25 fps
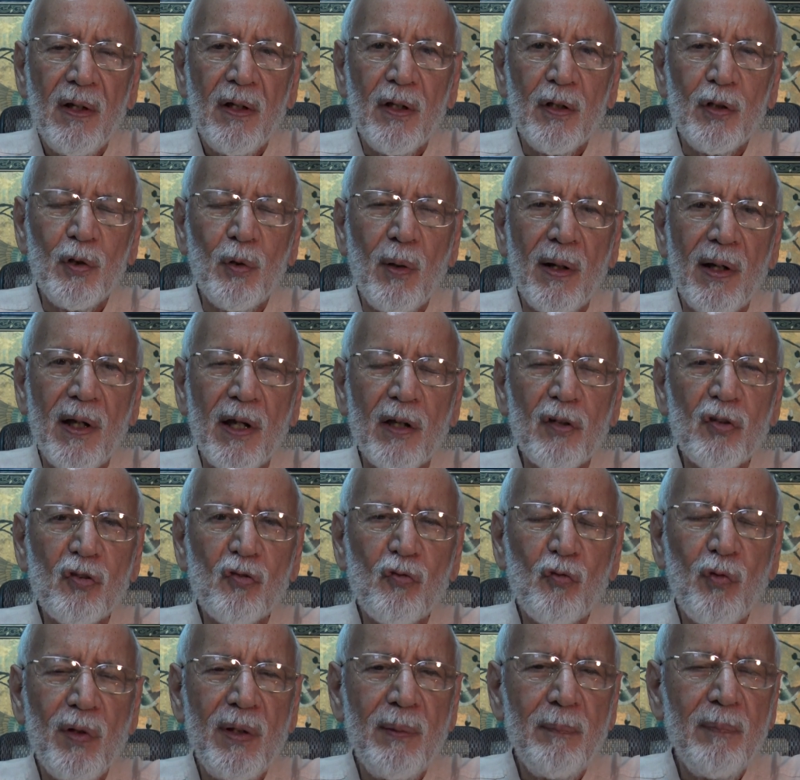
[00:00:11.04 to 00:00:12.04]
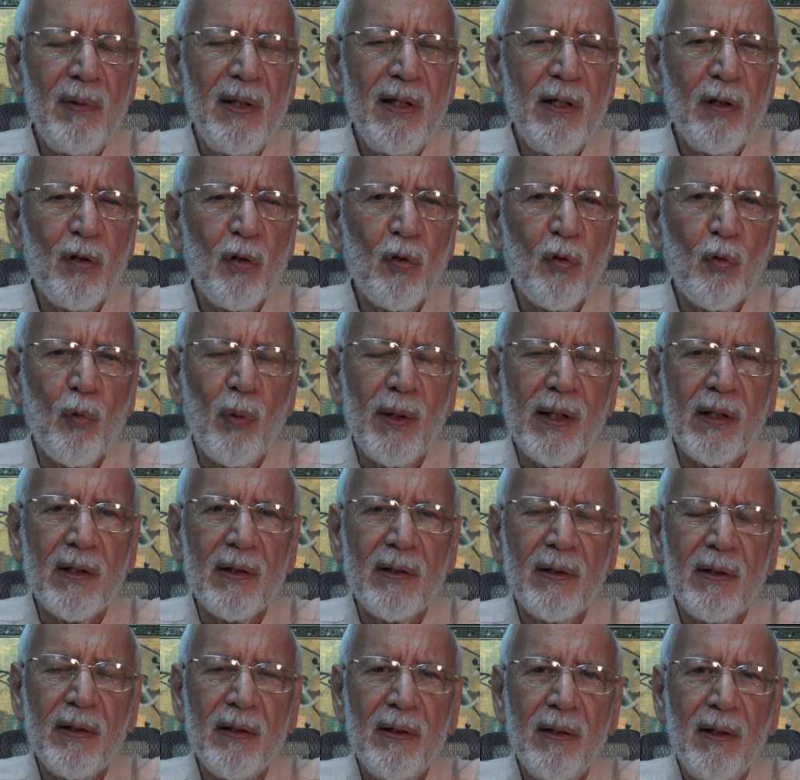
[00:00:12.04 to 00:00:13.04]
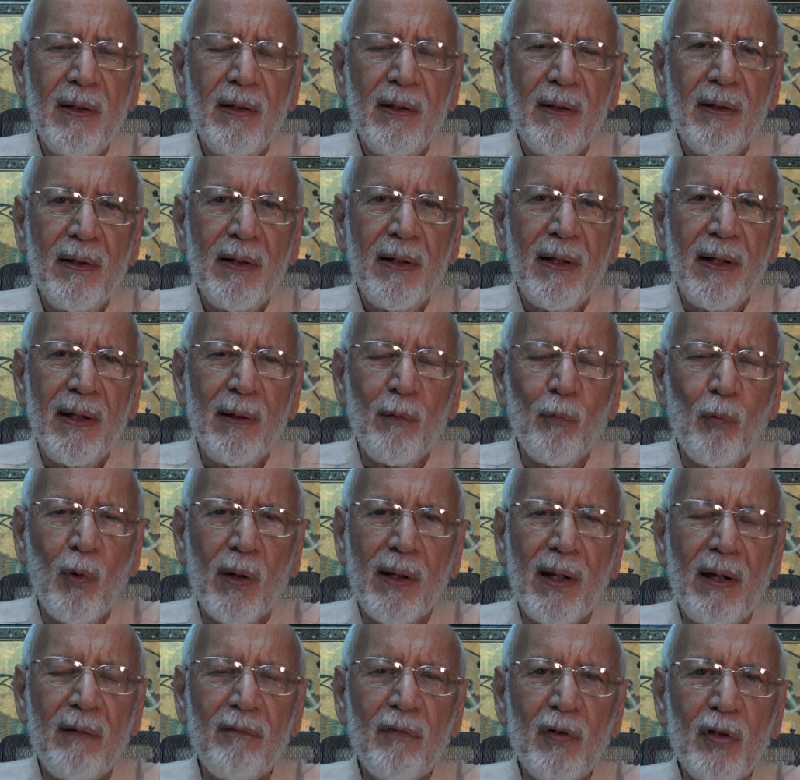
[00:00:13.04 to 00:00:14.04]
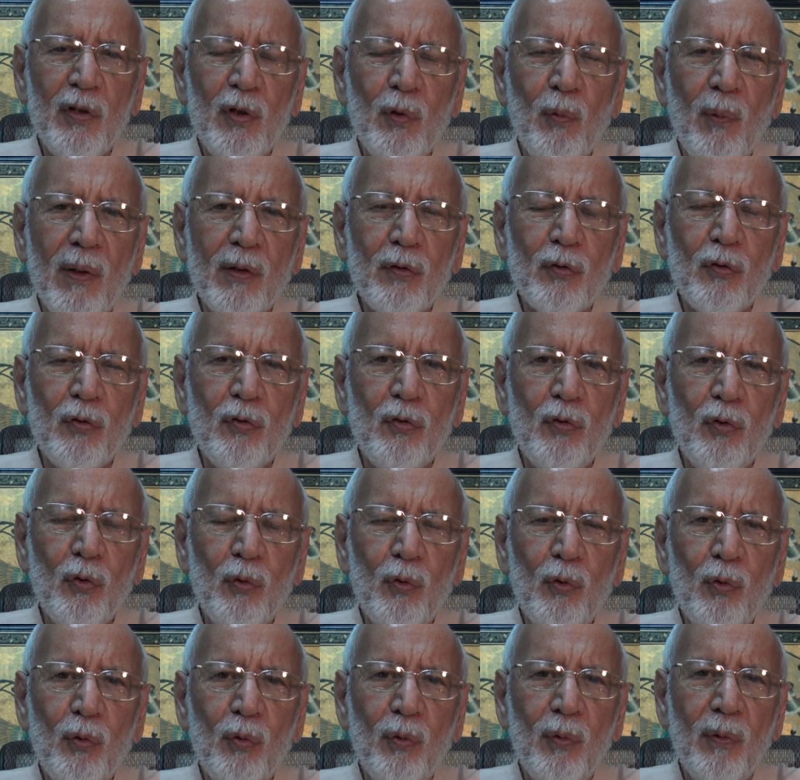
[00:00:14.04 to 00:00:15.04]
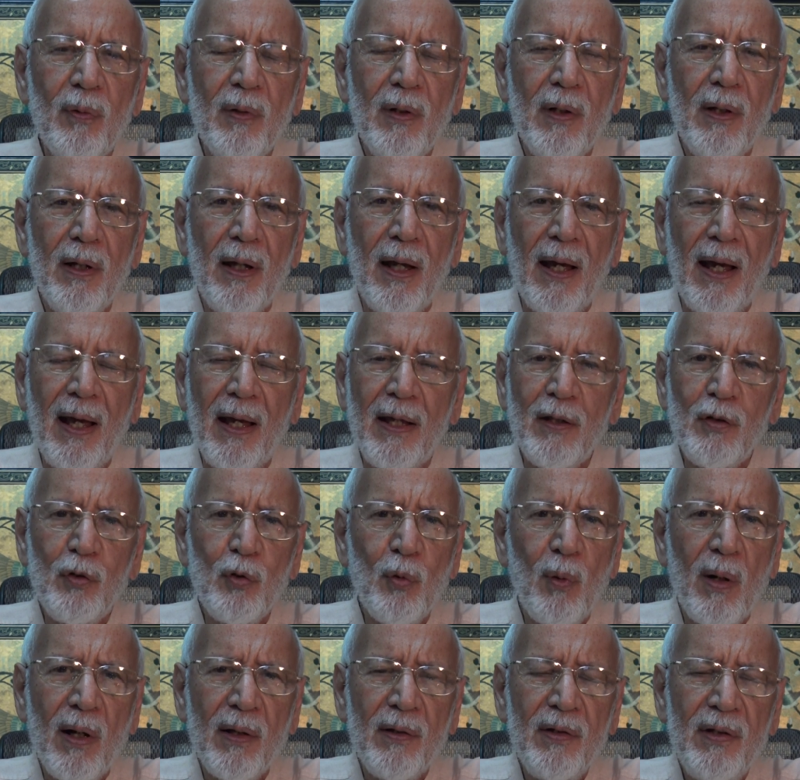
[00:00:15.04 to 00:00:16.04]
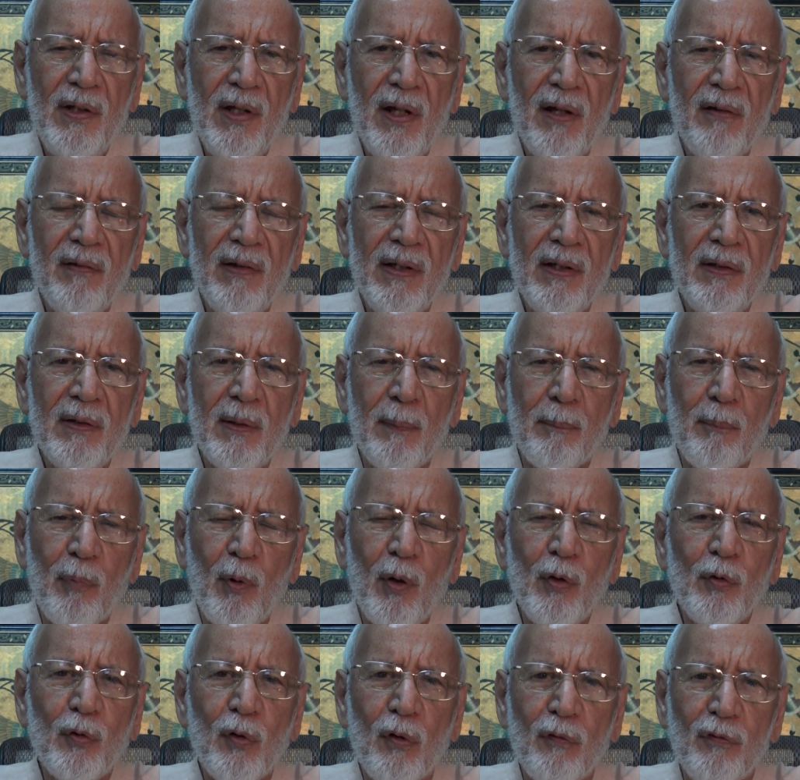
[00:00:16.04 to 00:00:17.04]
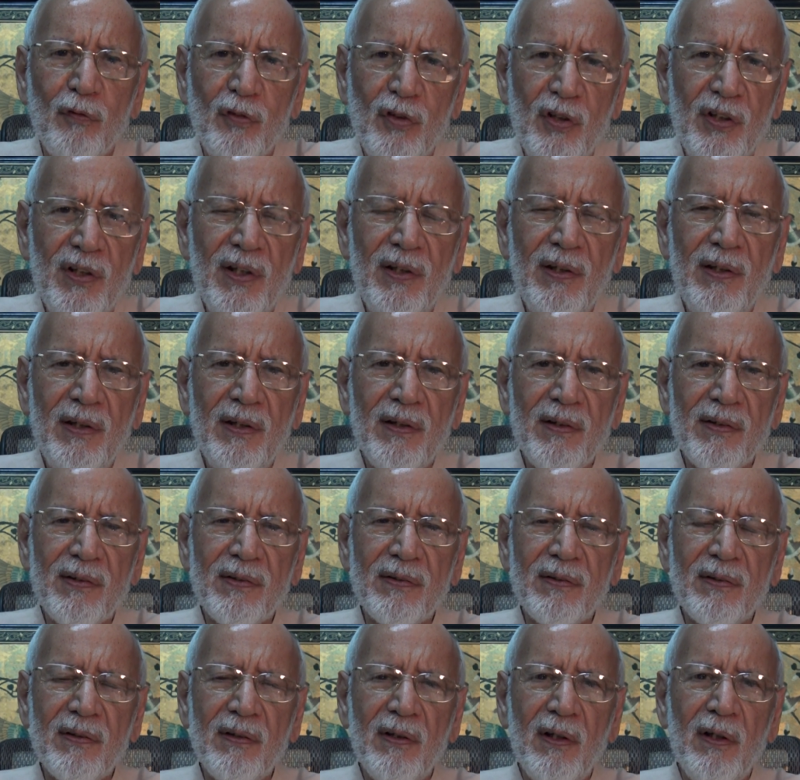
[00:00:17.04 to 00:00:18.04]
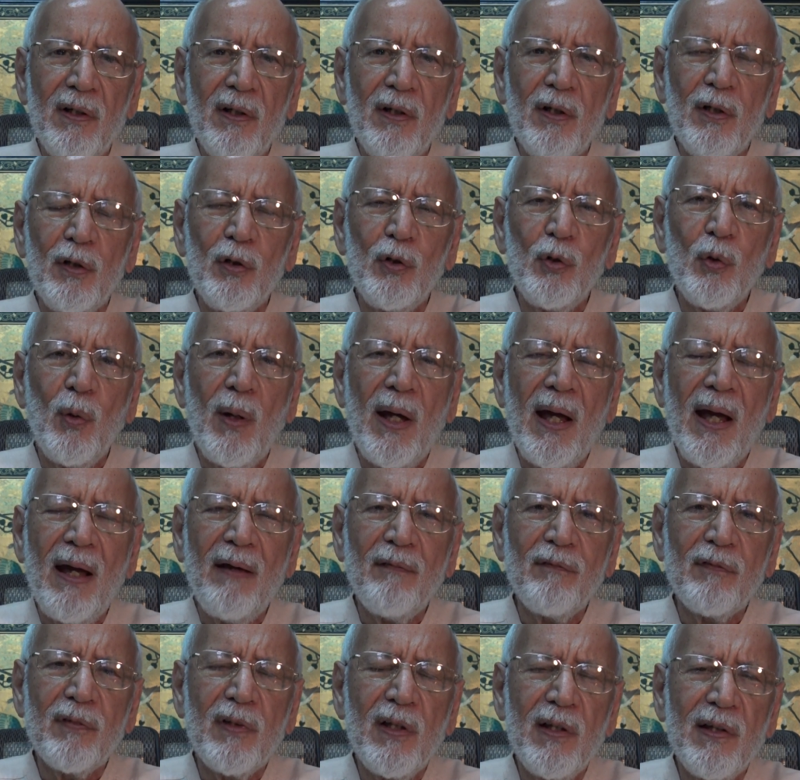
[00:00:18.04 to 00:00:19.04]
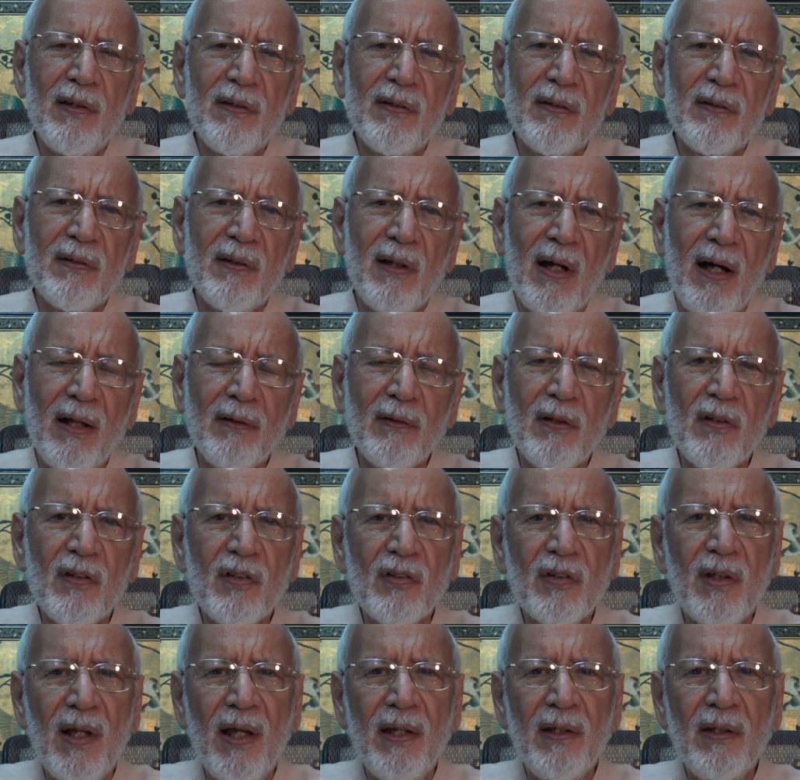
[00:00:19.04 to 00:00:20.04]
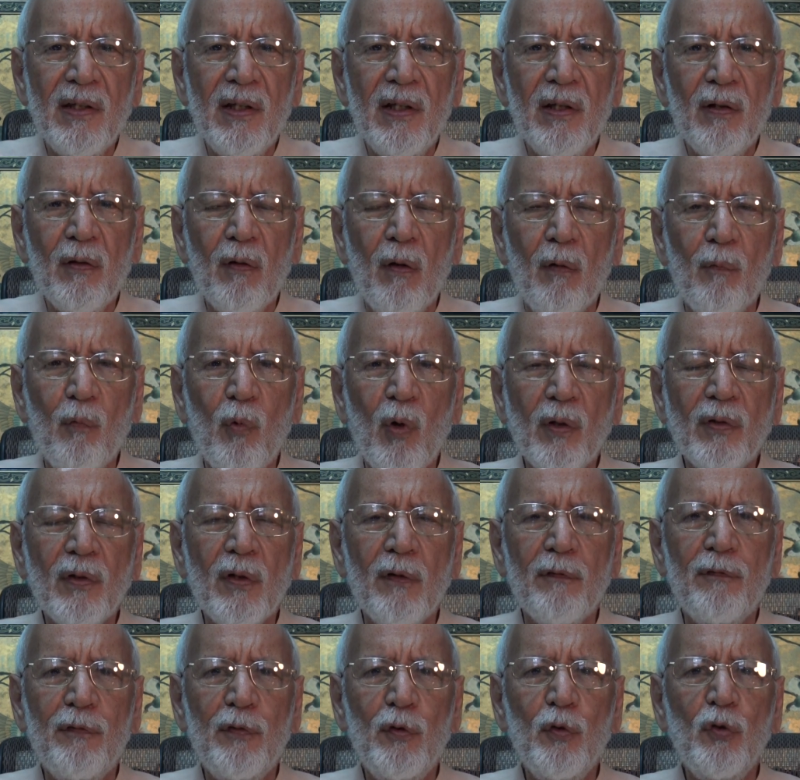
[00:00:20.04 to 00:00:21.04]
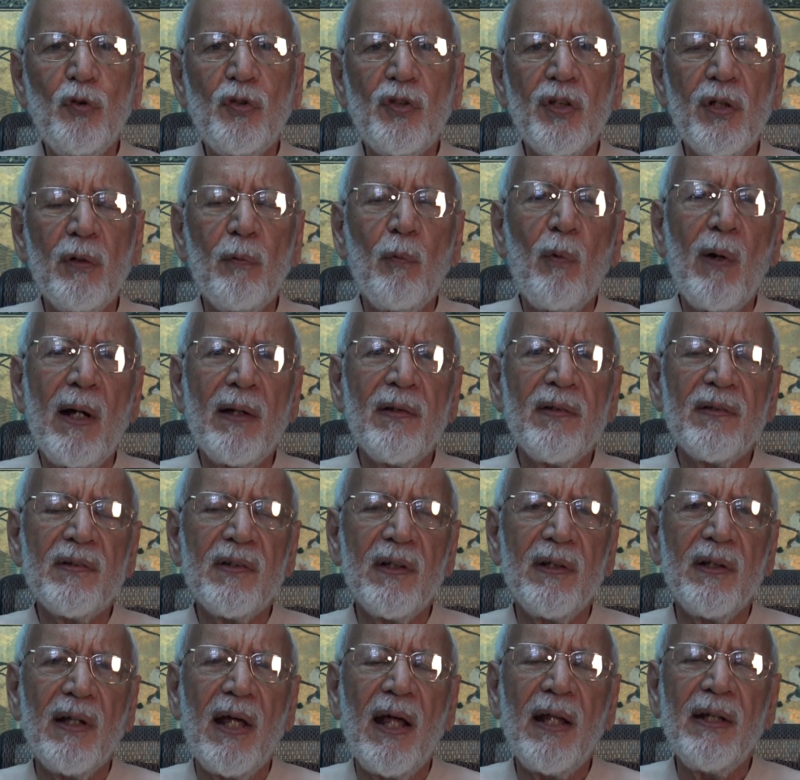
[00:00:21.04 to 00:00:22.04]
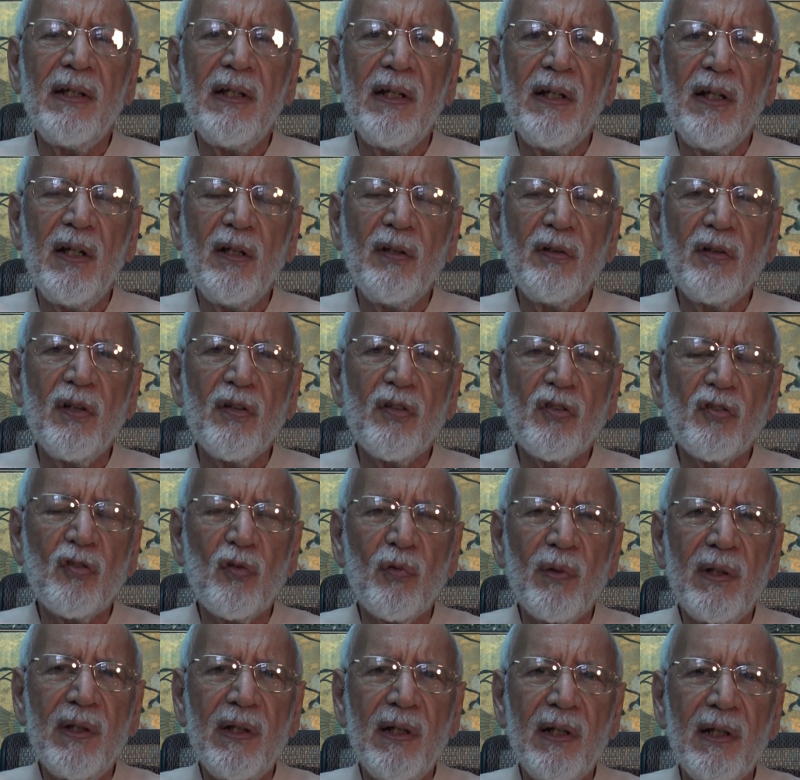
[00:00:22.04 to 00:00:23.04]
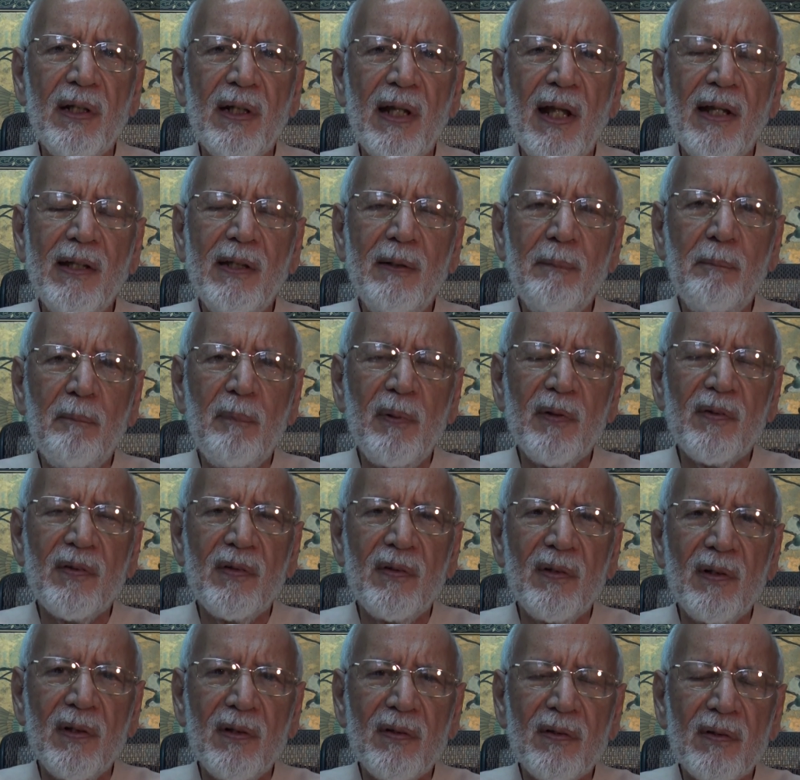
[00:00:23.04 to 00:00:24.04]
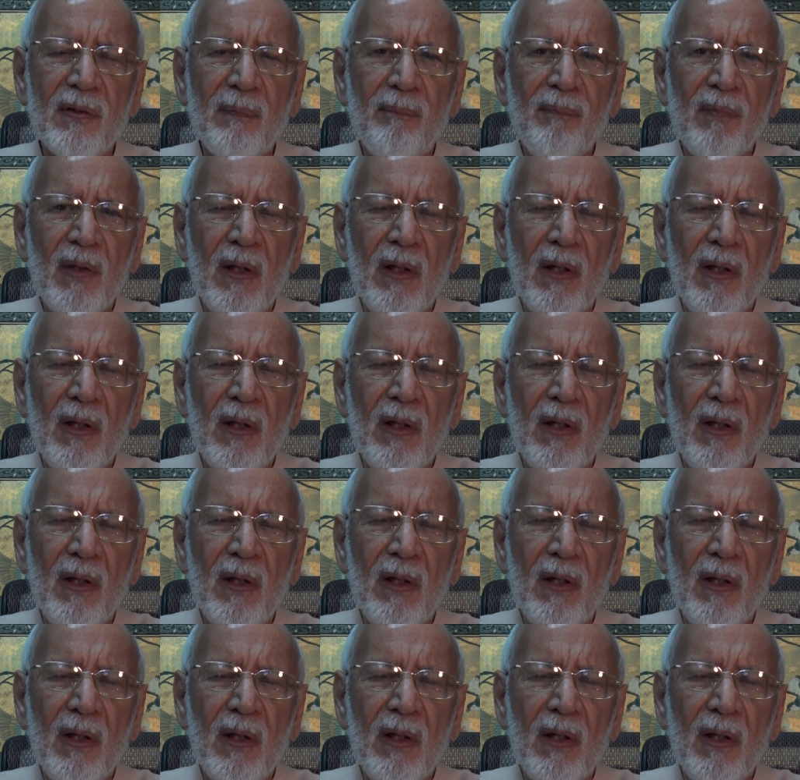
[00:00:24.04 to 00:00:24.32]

You are extremely quick in whatever you want to do. And you are nearing the point of genius. You have this understanding of what the future wants in any industry, in any business.